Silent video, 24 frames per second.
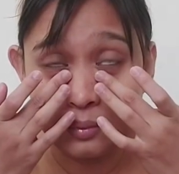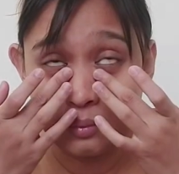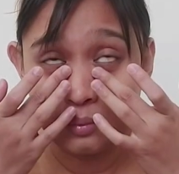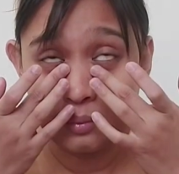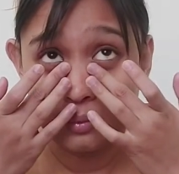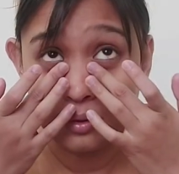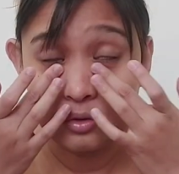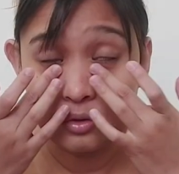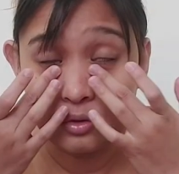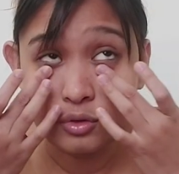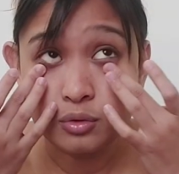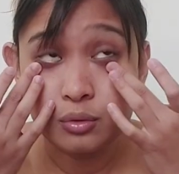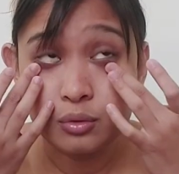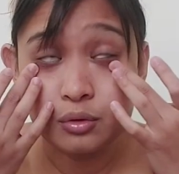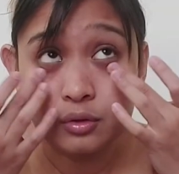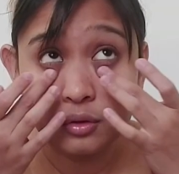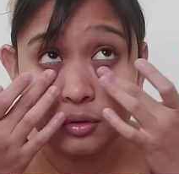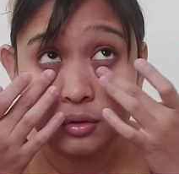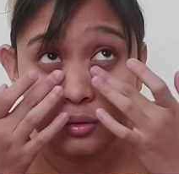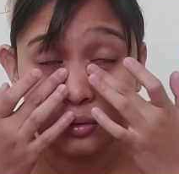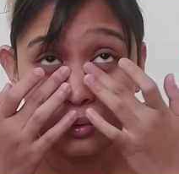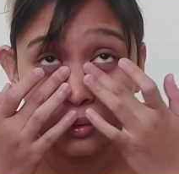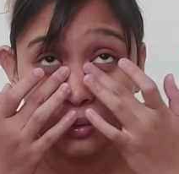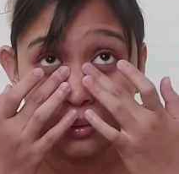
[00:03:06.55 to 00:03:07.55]
Not sure
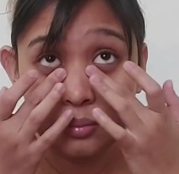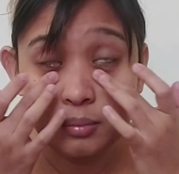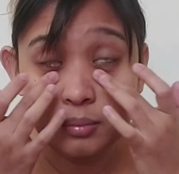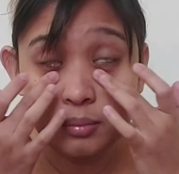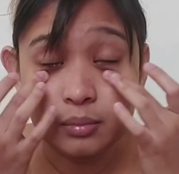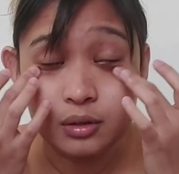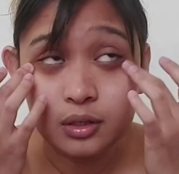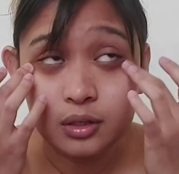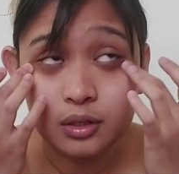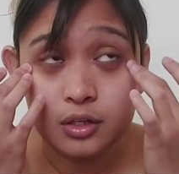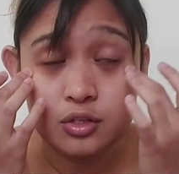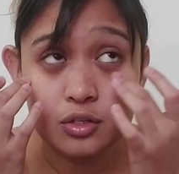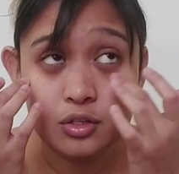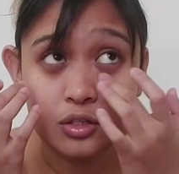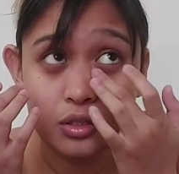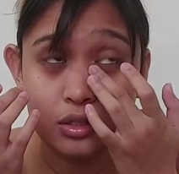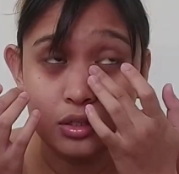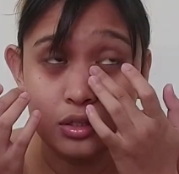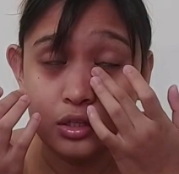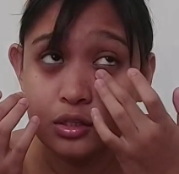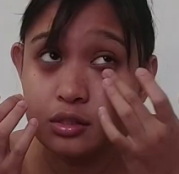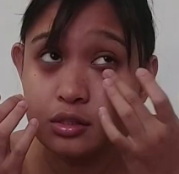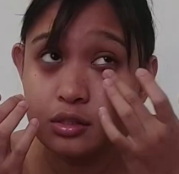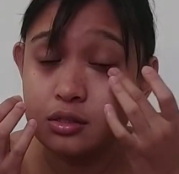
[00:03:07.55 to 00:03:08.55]
though. But I just
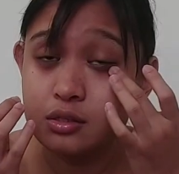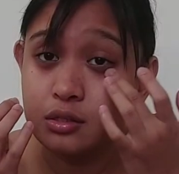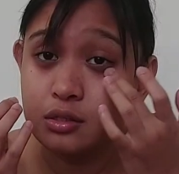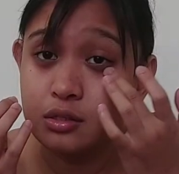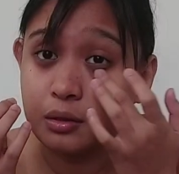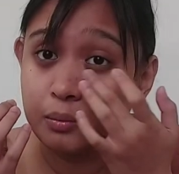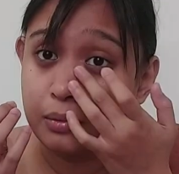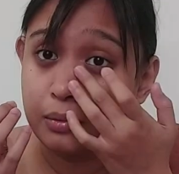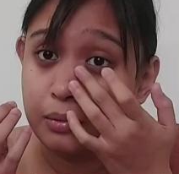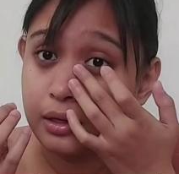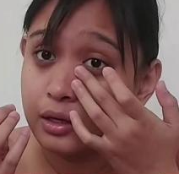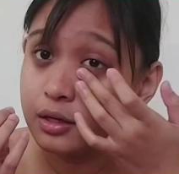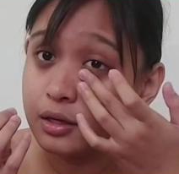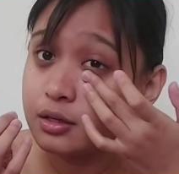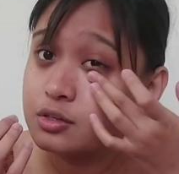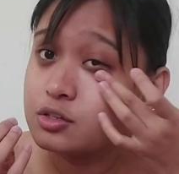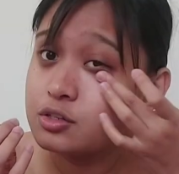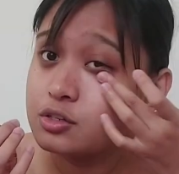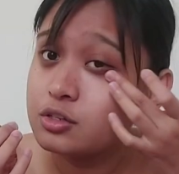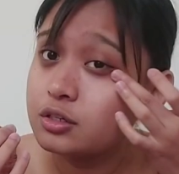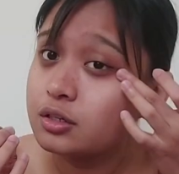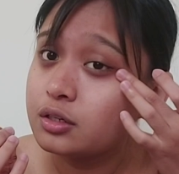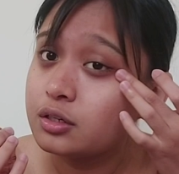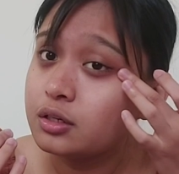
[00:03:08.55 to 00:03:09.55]
need some
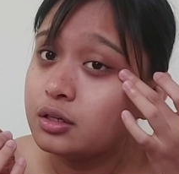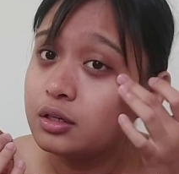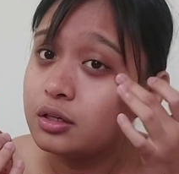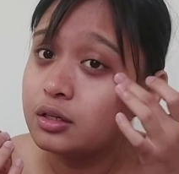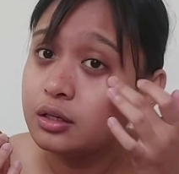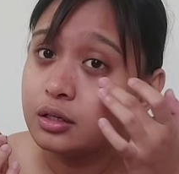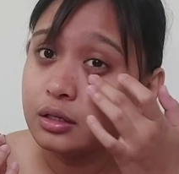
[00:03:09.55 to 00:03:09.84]
extra